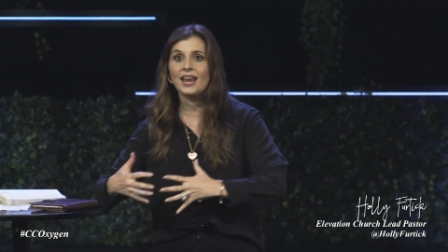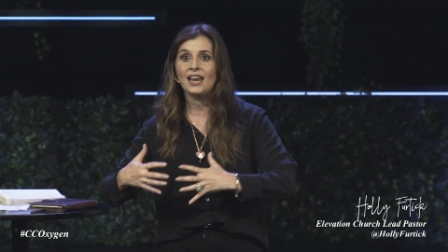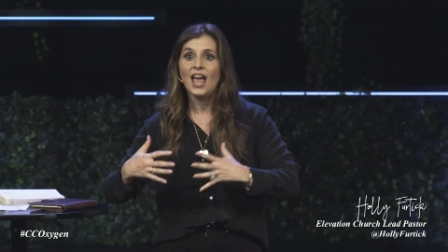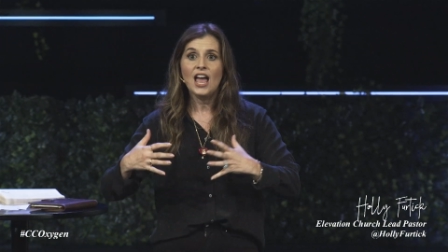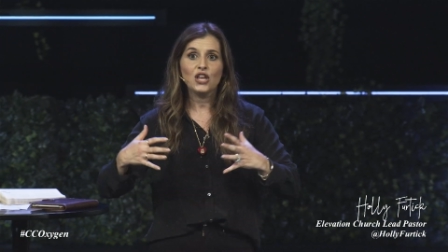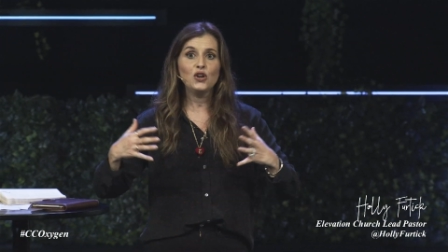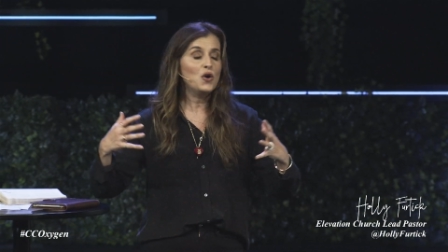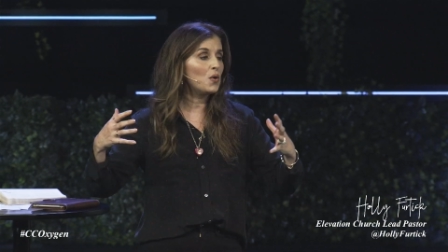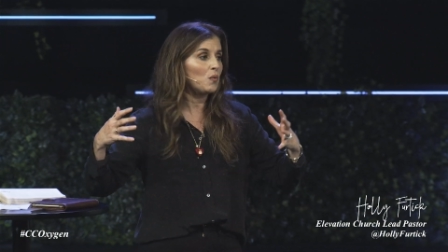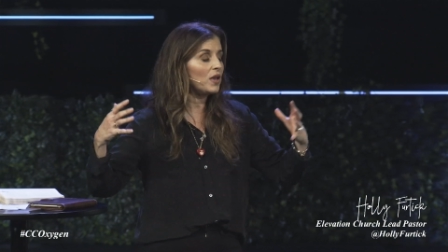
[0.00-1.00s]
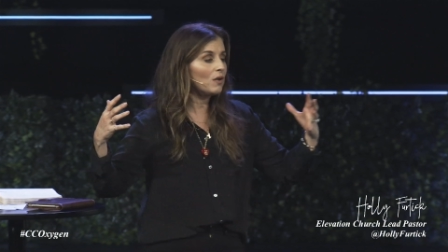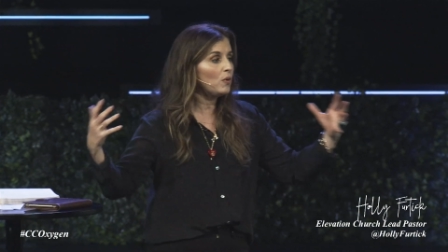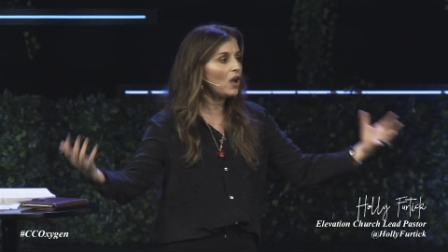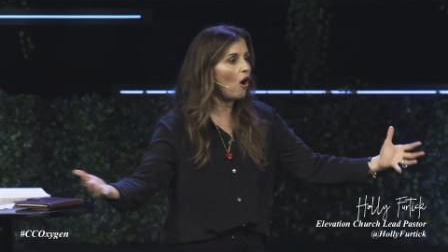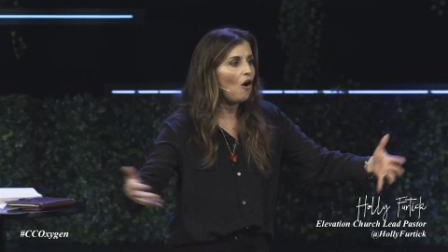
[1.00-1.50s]
And, you know,
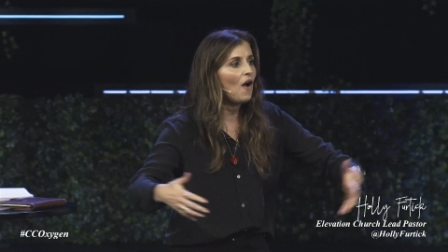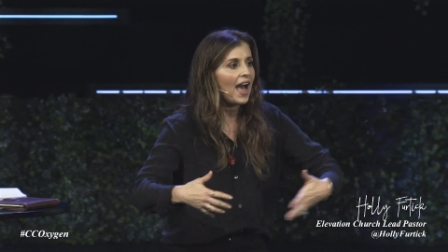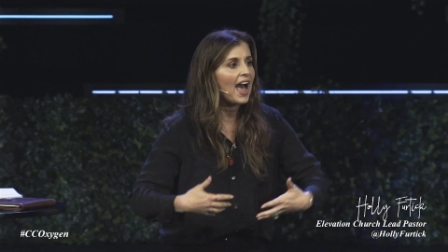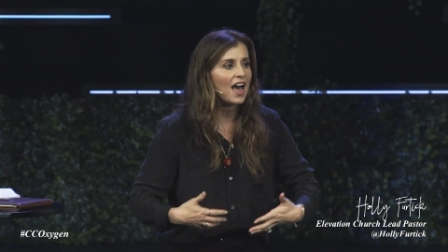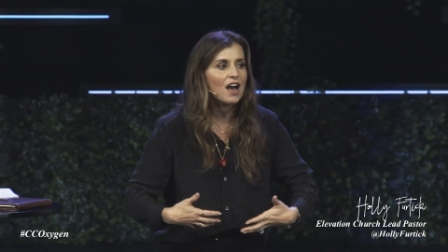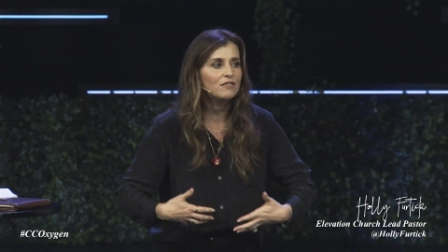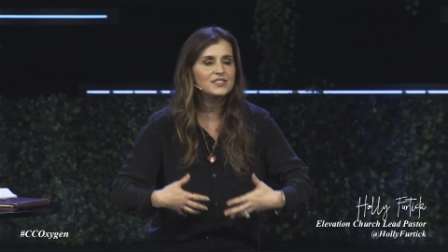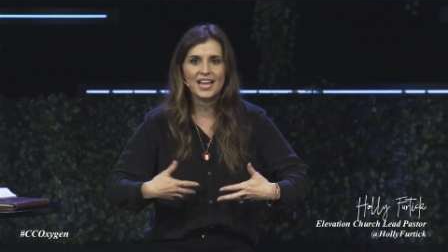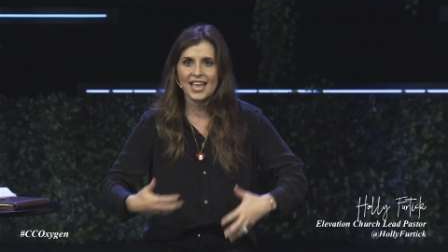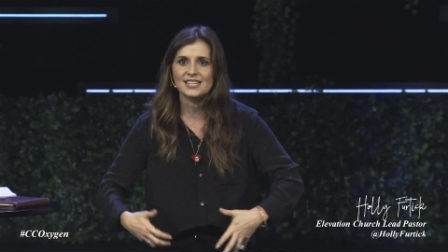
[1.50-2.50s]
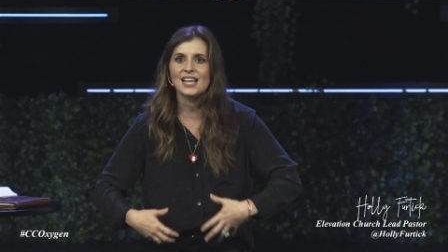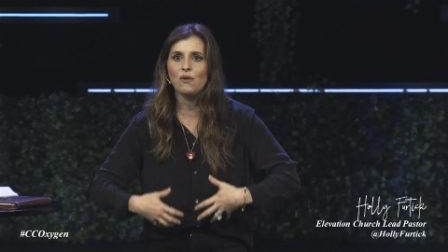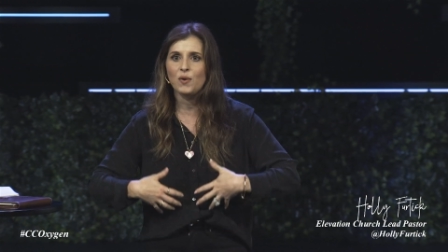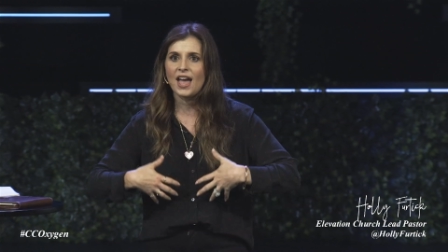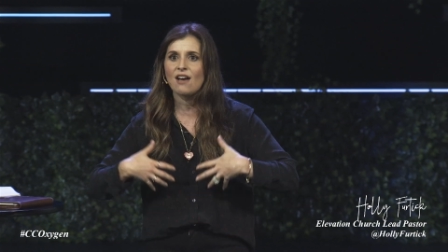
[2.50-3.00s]
we all have days
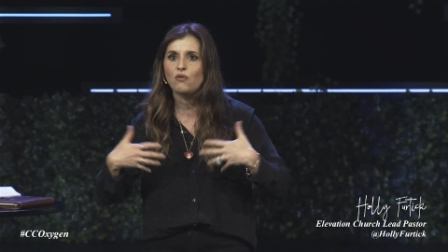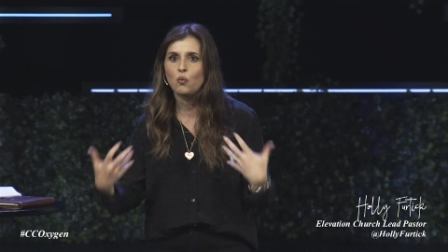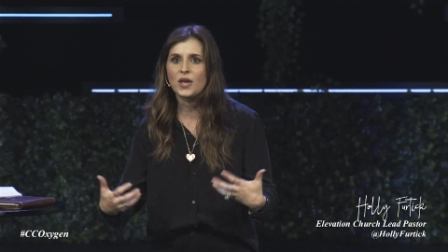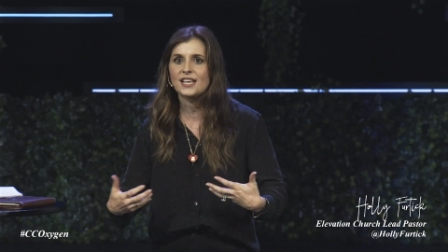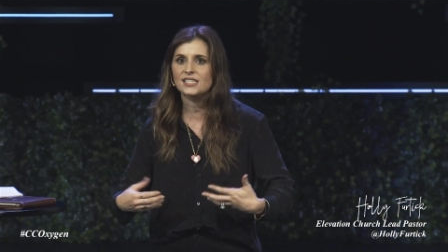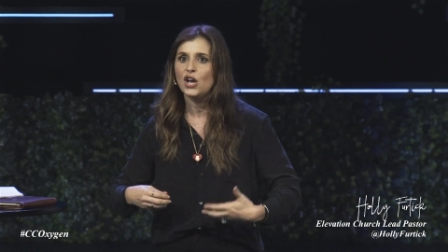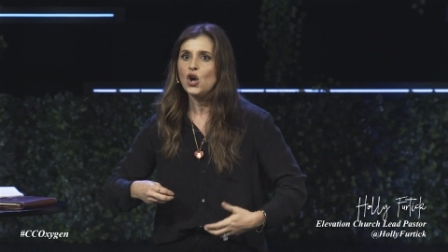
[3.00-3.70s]
and we have weeks